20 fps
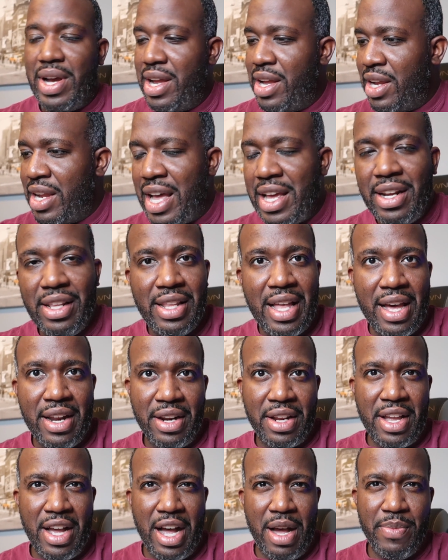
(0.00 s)
I got a lot
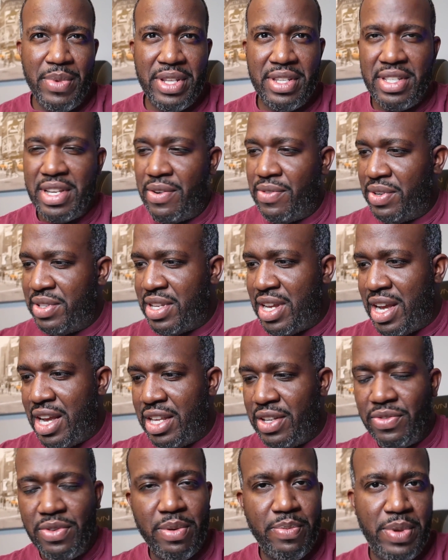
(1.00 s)
of comments several
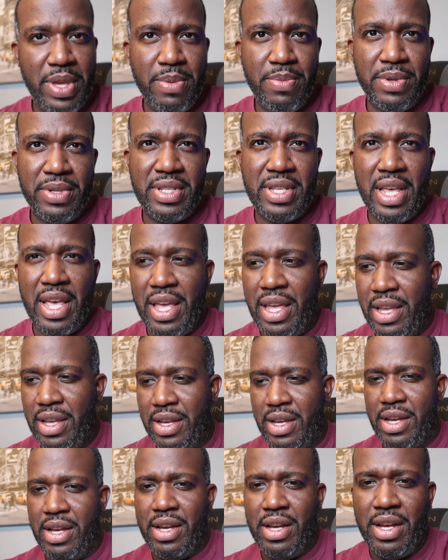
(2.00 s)
times from people
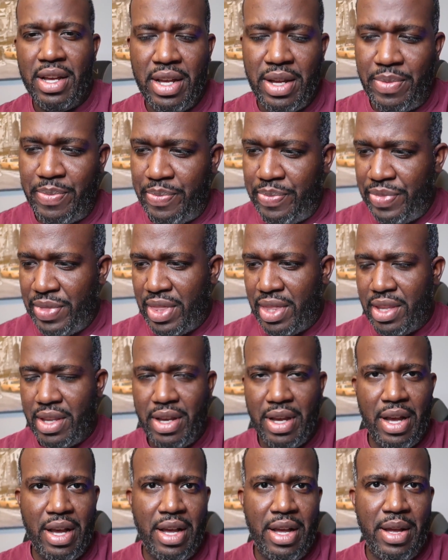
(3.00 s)
saying
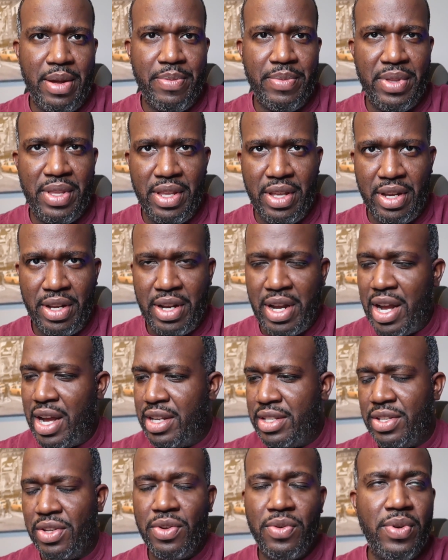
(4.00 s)
the
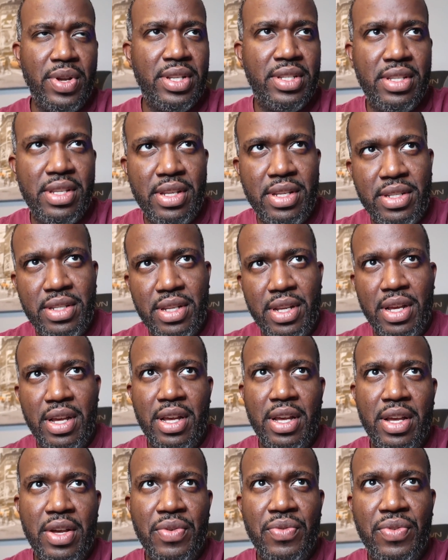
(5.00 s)
consequences
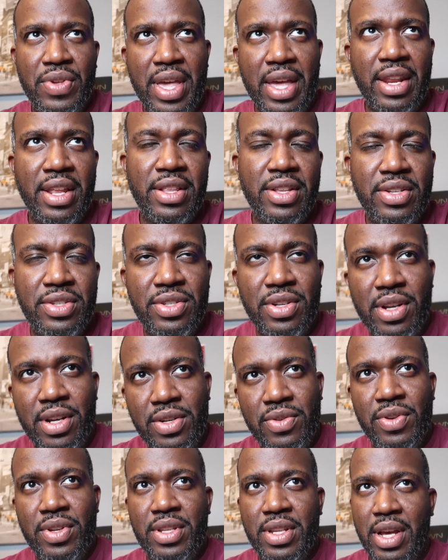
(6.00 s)
of getting the
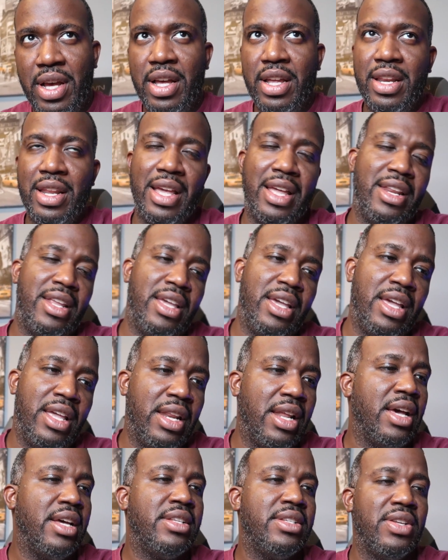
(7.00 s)
surgery done and
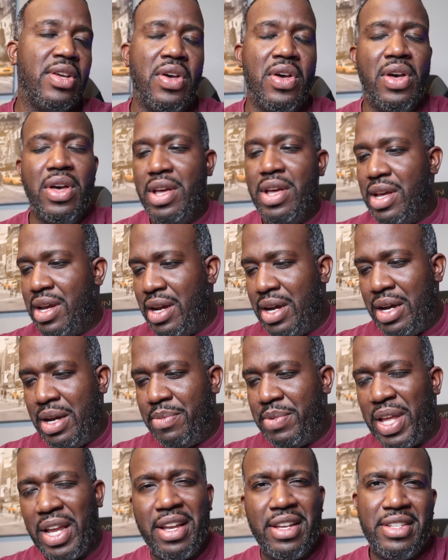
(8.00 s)
ENS.
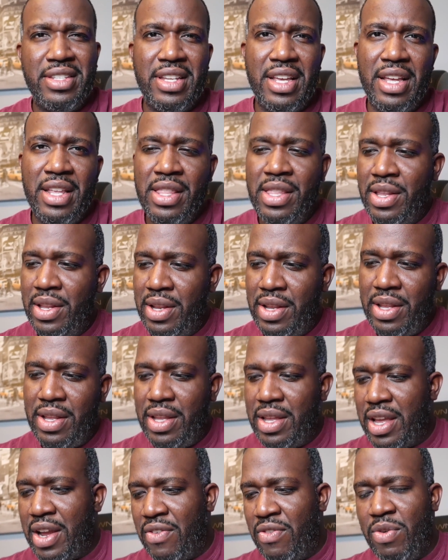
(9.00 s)
Like I said,
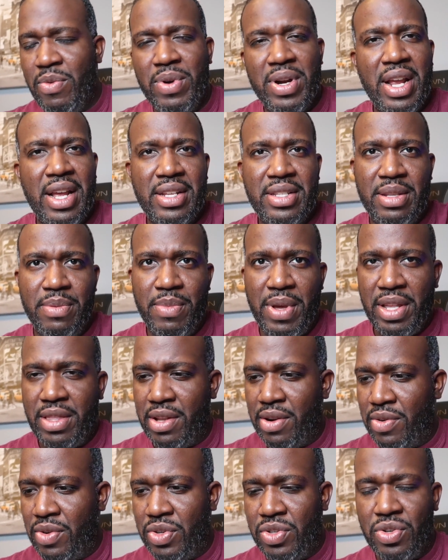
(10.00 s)
everyone has to make
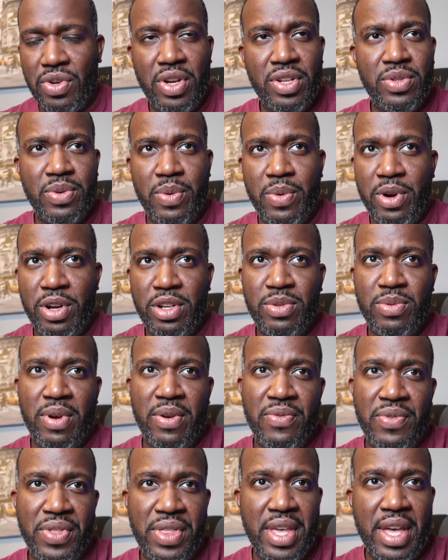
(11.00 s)
their own choice what works
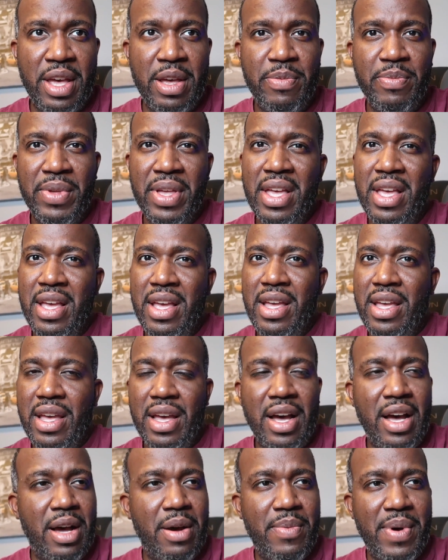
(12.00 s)
well for them.
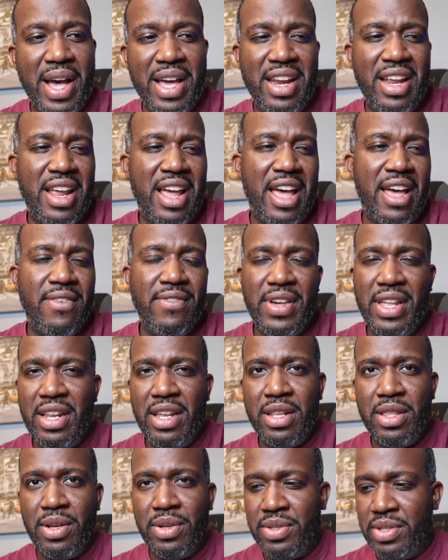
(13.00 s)
I didn't have
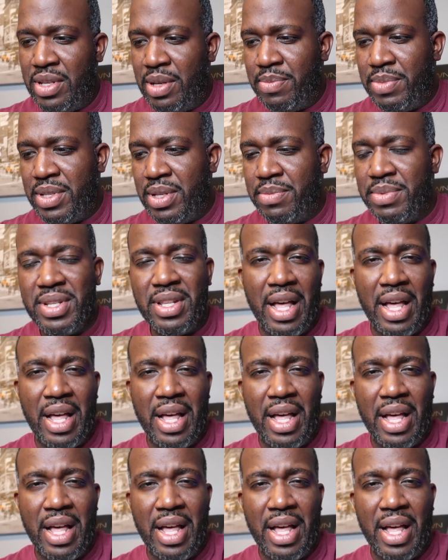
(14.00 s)
any of those symptoms.